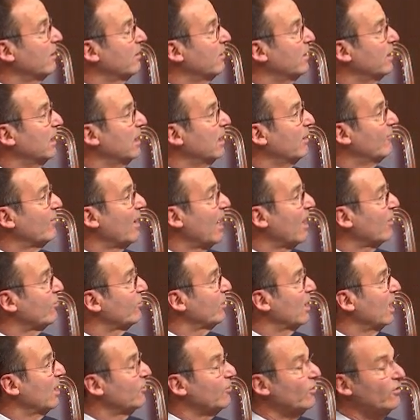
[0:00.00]
the
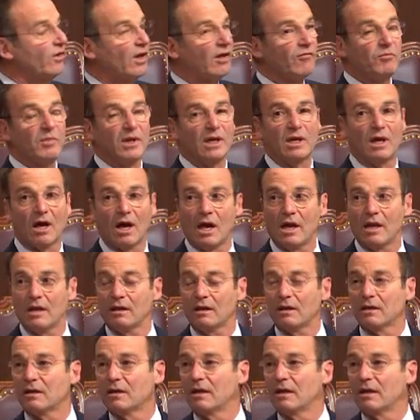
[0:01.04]
vaccinations have begun,